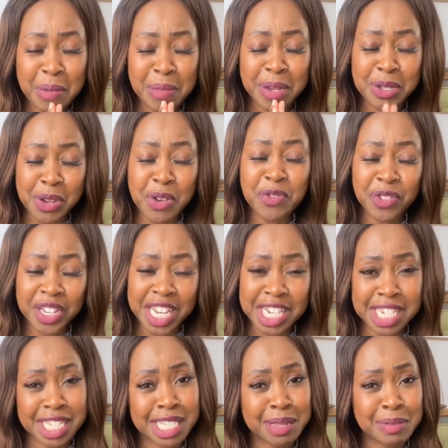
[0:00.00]
but don't forget
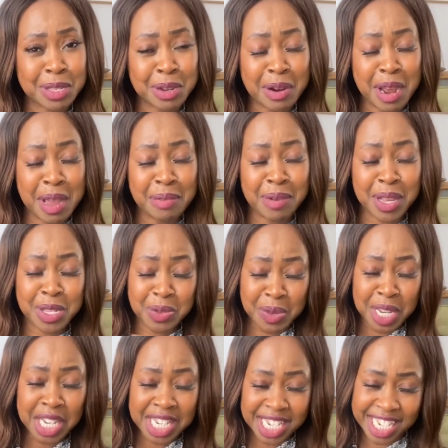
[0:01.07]
to subscribe as
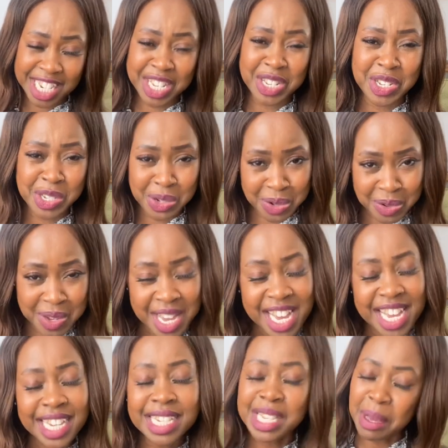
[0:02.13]
we continue to
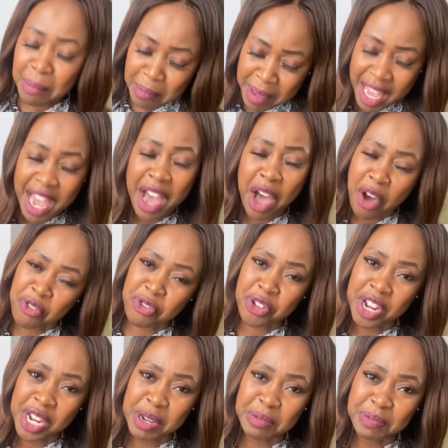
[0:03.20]
Tembea
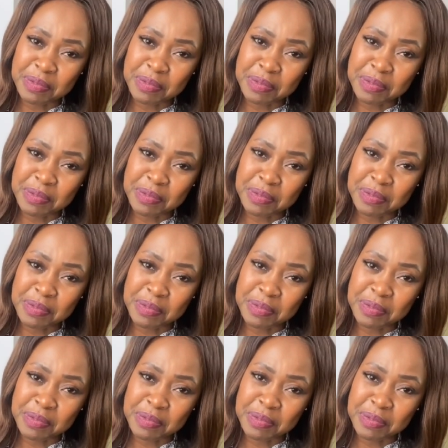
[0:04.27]
Afrika.